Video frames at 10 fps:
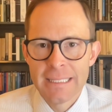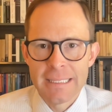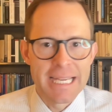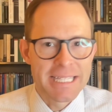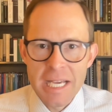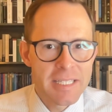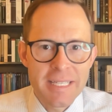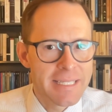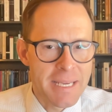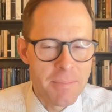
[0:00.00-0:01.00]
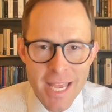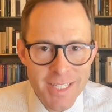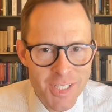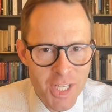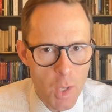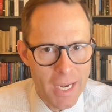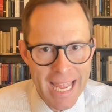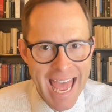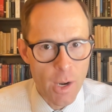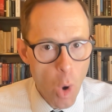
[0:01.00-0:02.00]
It doesn't seem necessary
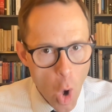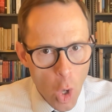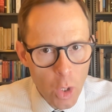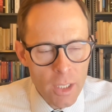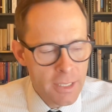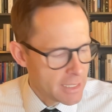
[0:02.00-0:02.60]
at all.